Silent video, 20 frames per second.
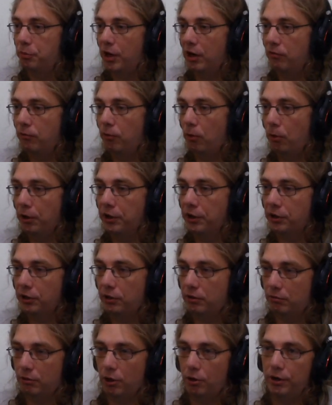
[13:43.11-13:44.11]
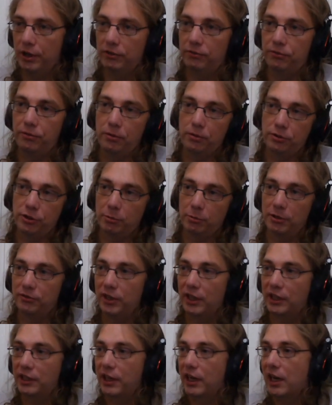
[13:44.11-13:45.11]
avoid going through some of that